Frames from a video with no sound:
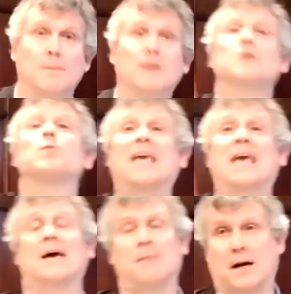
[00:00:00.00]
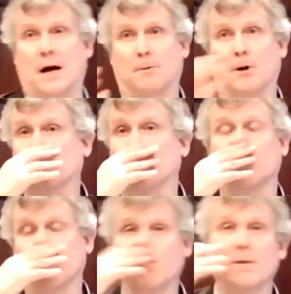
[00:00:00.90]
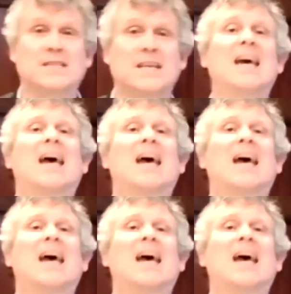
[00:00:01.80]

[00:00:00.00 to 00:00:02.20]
because we can't make operational improvements,